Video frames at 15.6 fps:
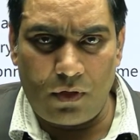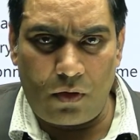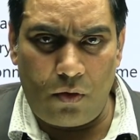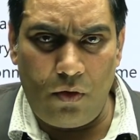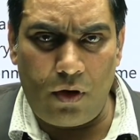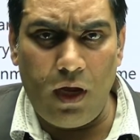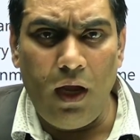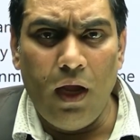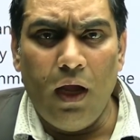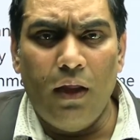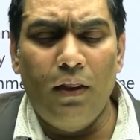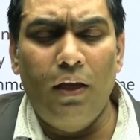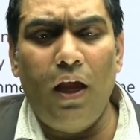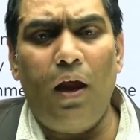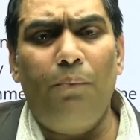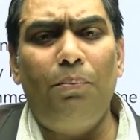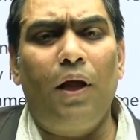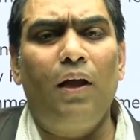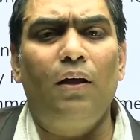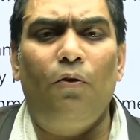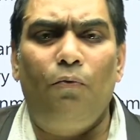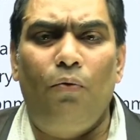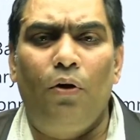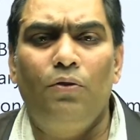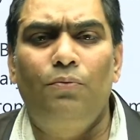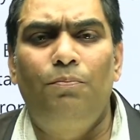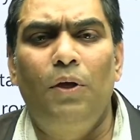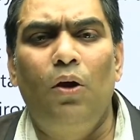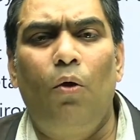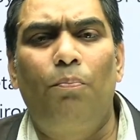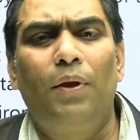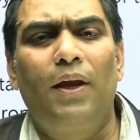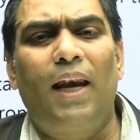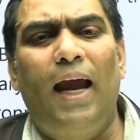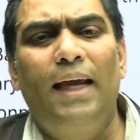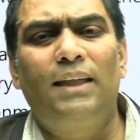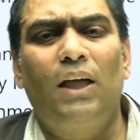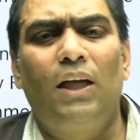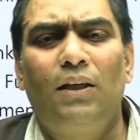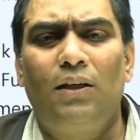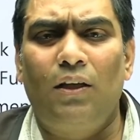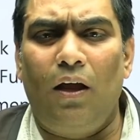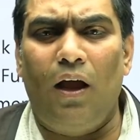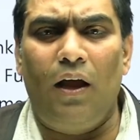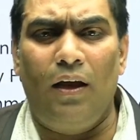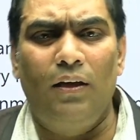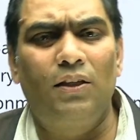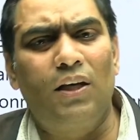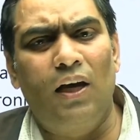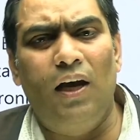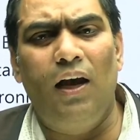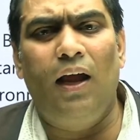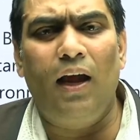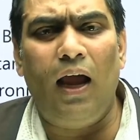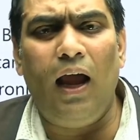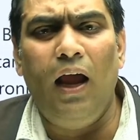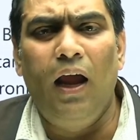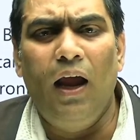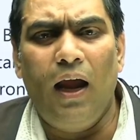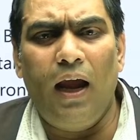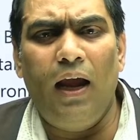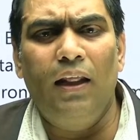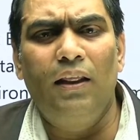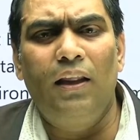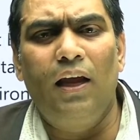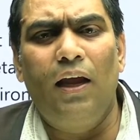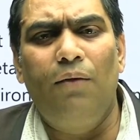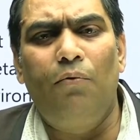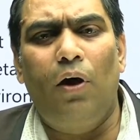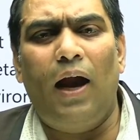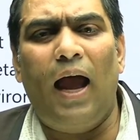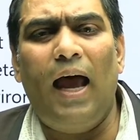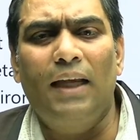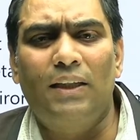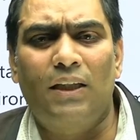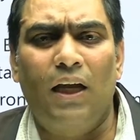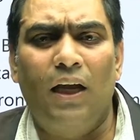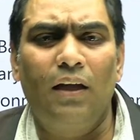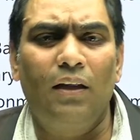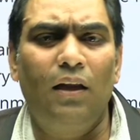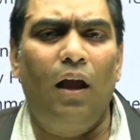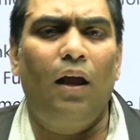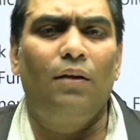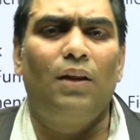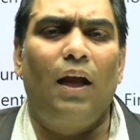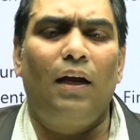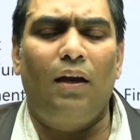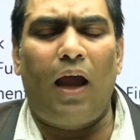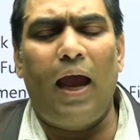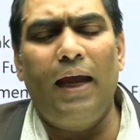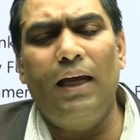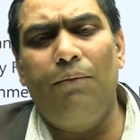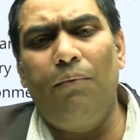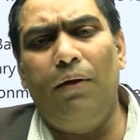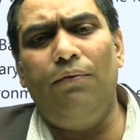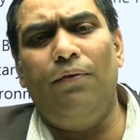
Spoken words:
Okay, there was BOP crisis in Sri Lanka, and they were asking that IMF,